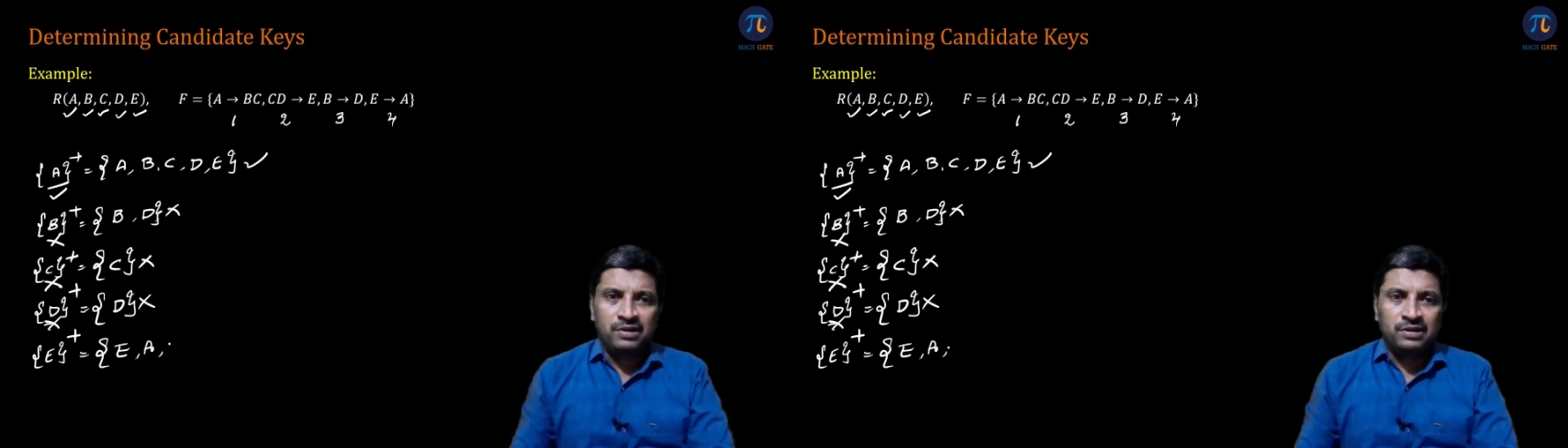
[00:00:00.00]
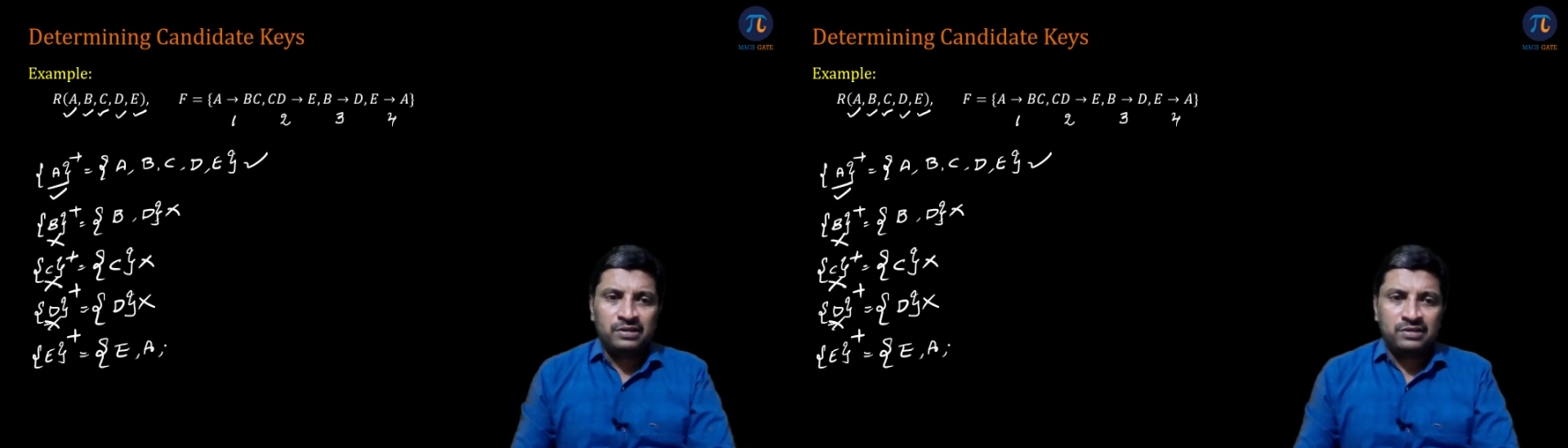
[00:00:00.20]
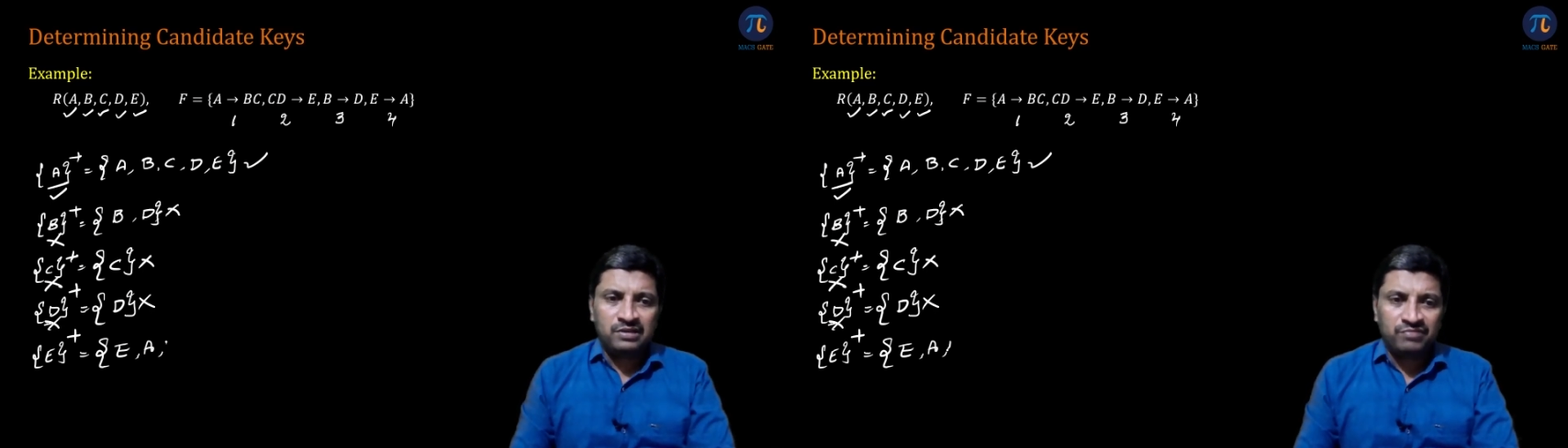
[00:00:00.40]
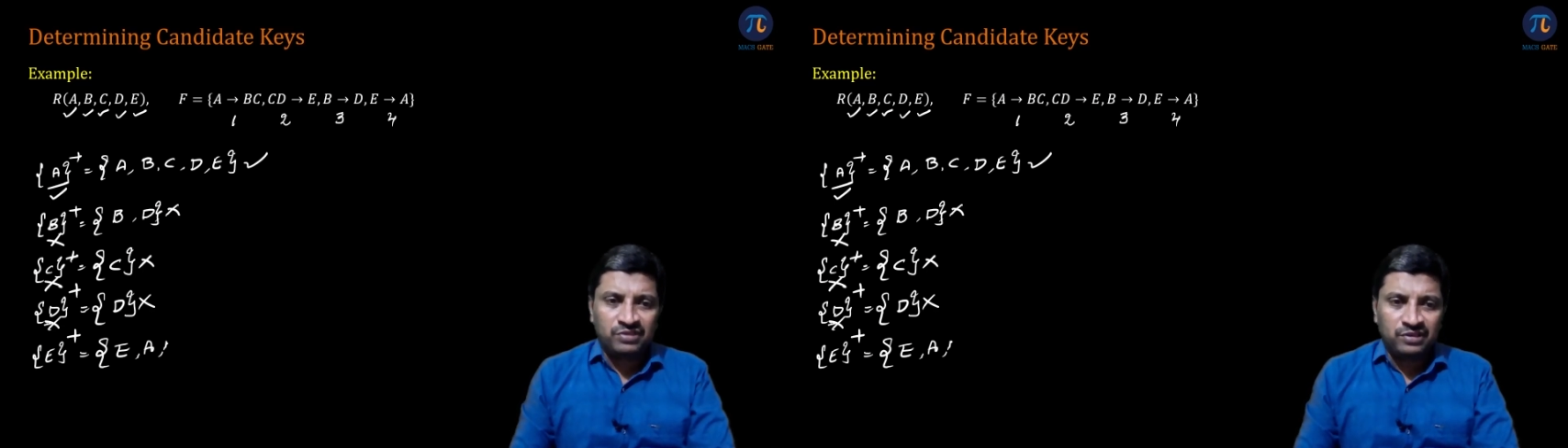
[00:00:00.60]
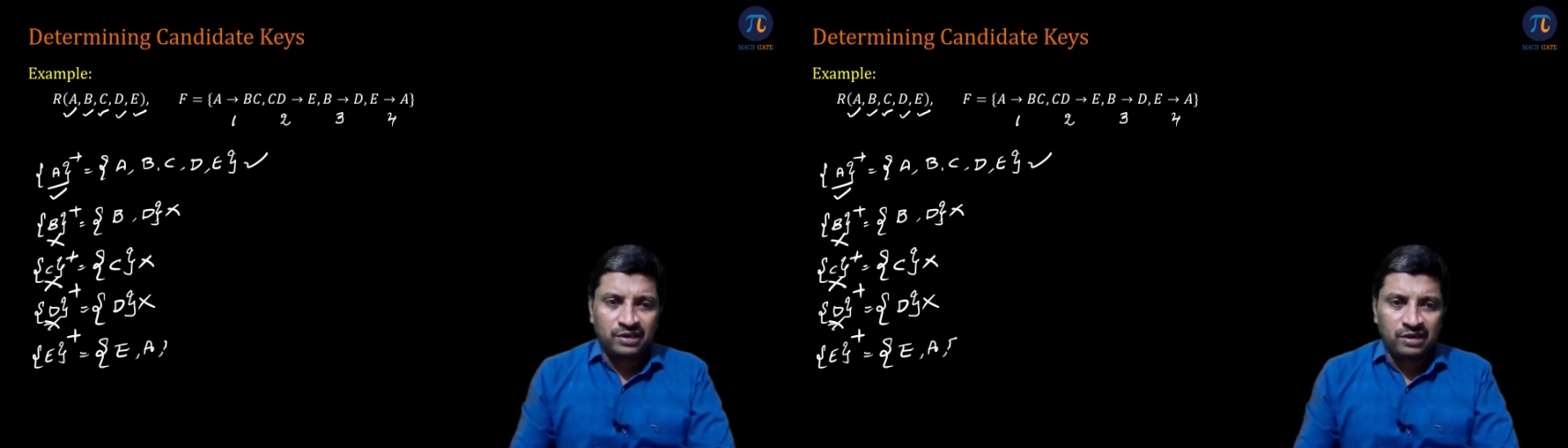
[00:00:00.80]
Then with
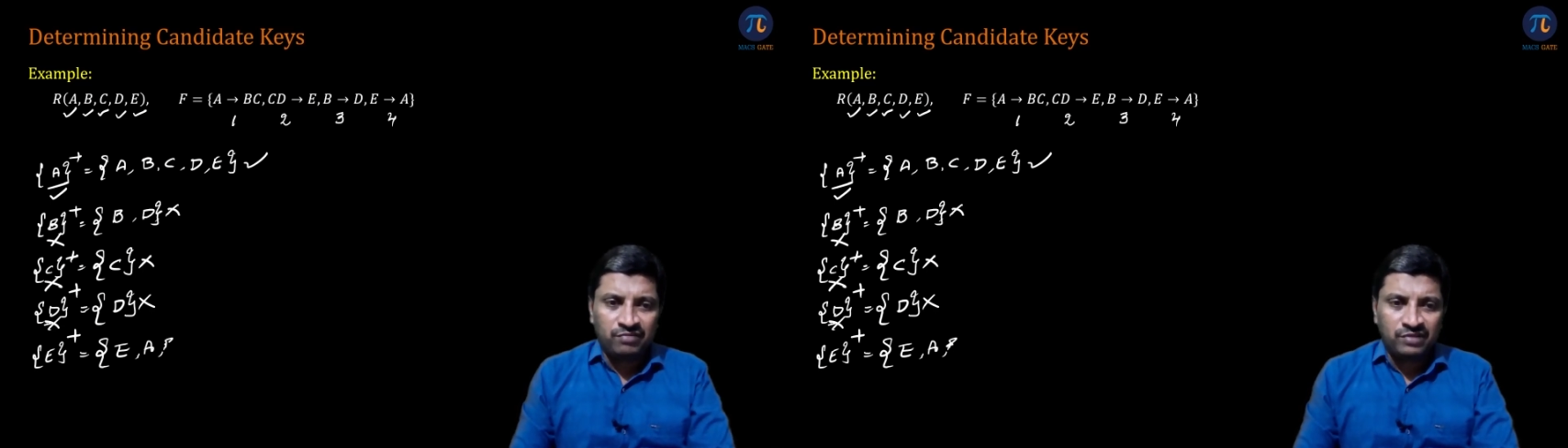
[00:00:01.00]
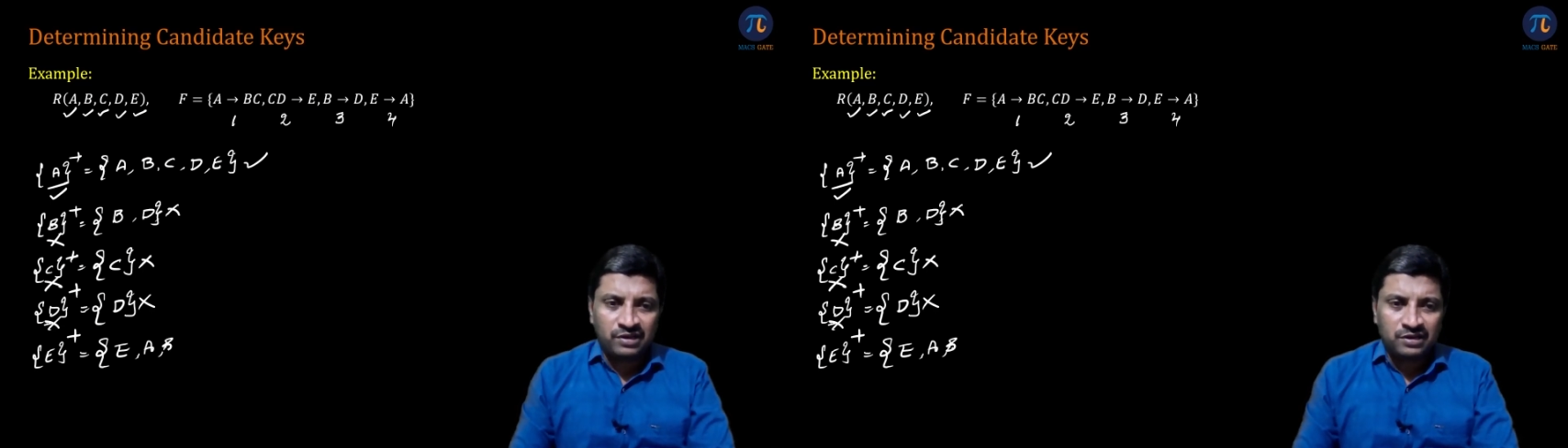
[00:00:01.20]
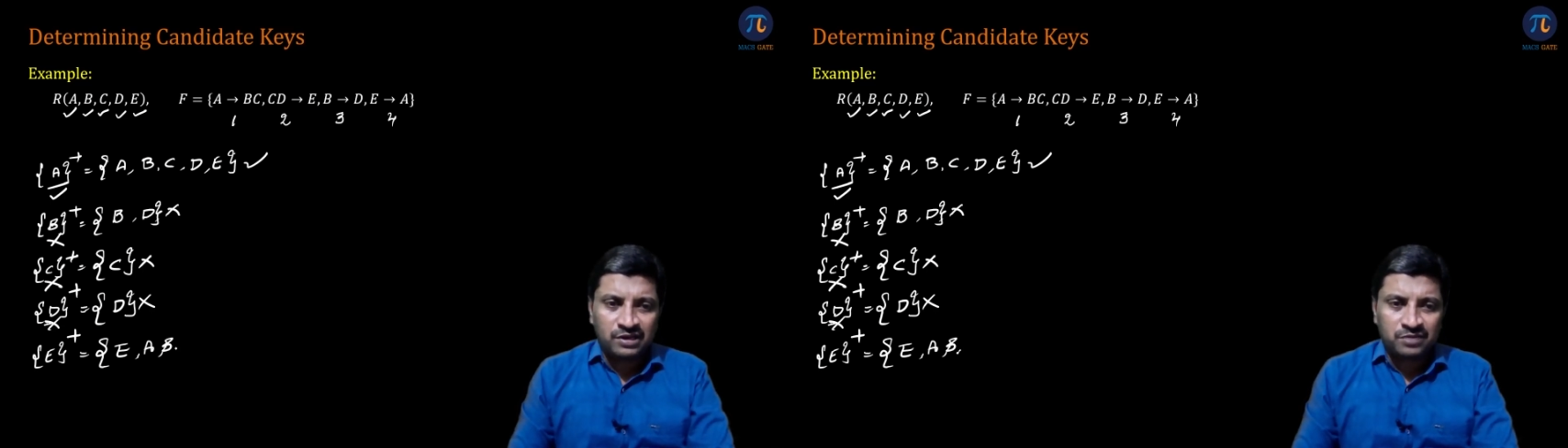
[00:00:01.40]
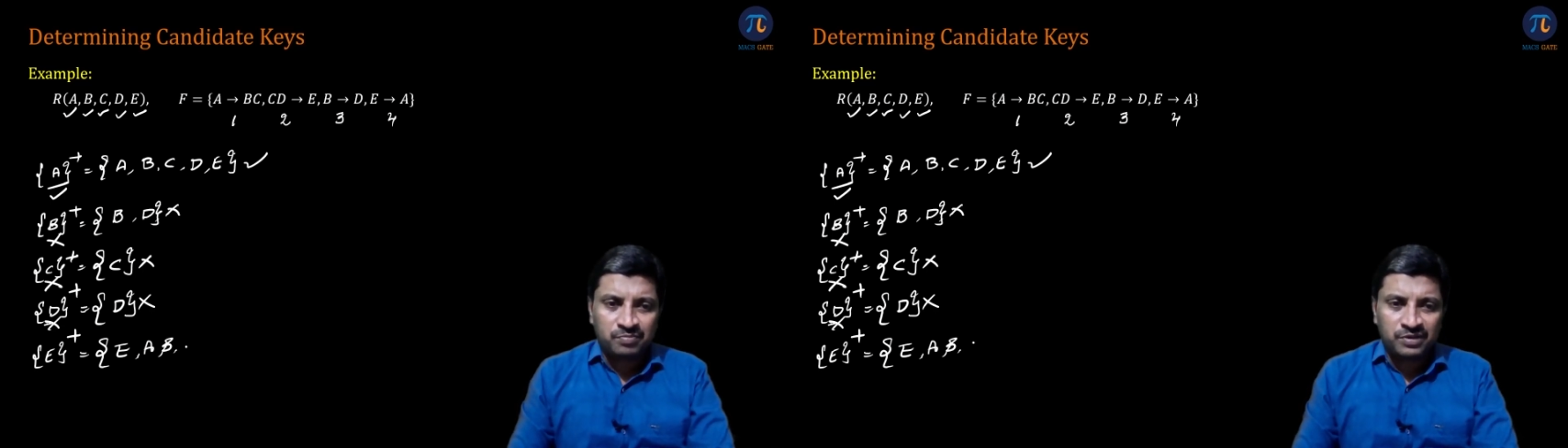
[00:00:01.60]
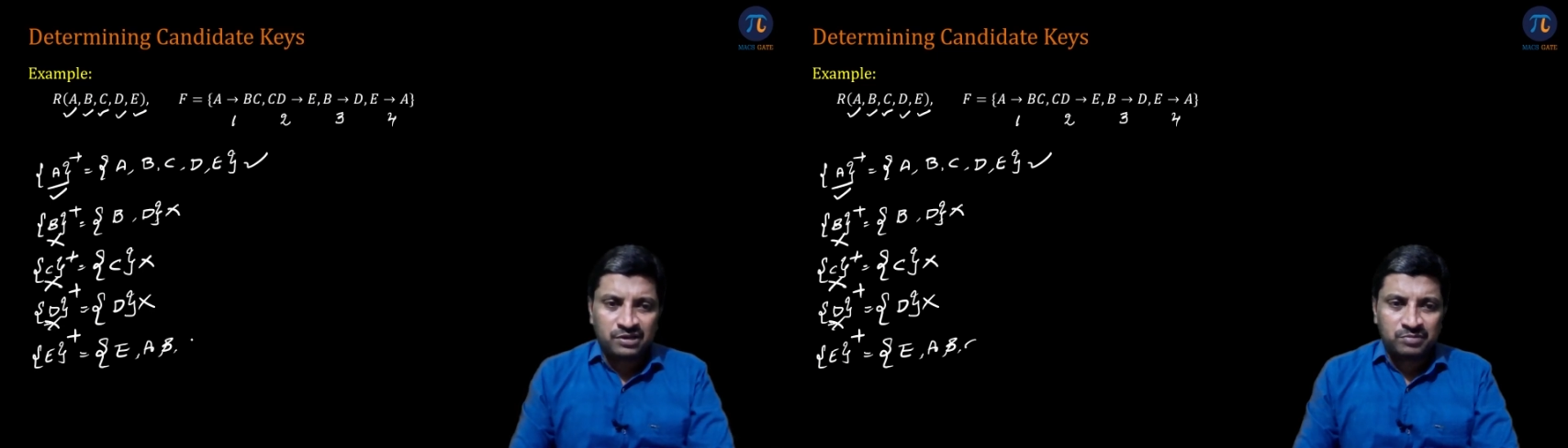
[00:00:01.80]
A we can get B comma